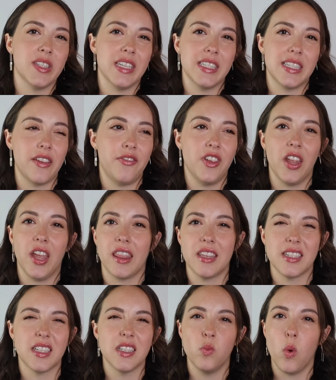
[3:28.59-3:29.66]
since I feel like
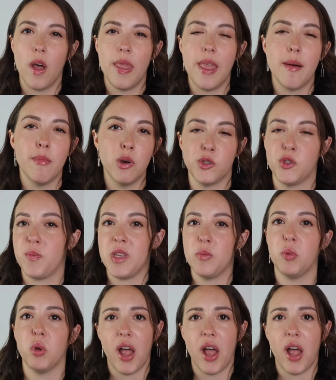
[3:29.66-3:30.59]
this is one that most people